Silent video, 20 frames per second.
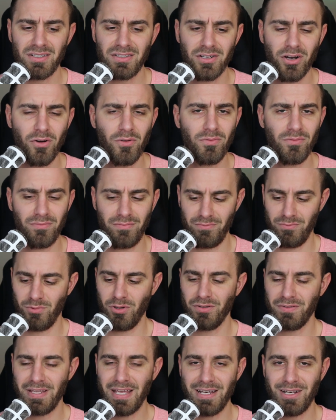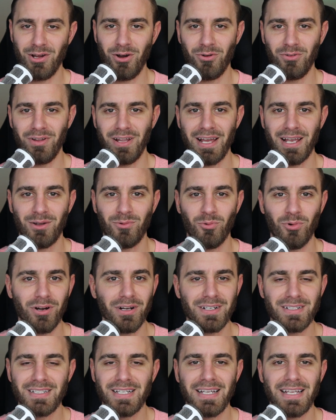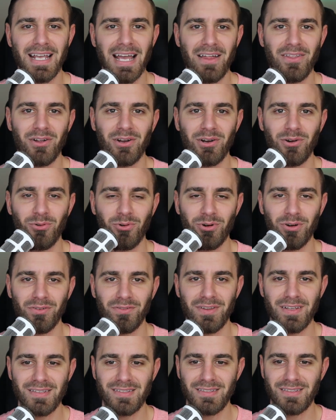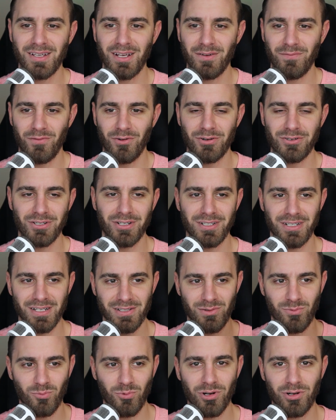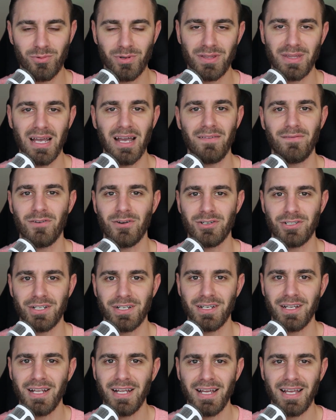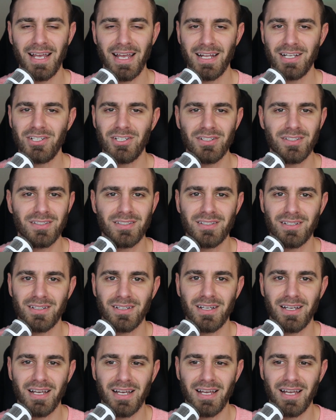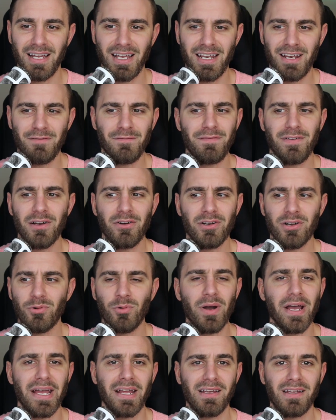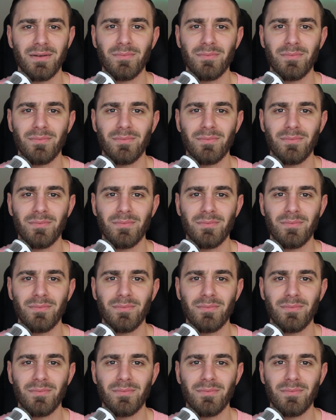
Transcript: don't well they don't like work together or this version doesn't work with that version it's just an inferior way.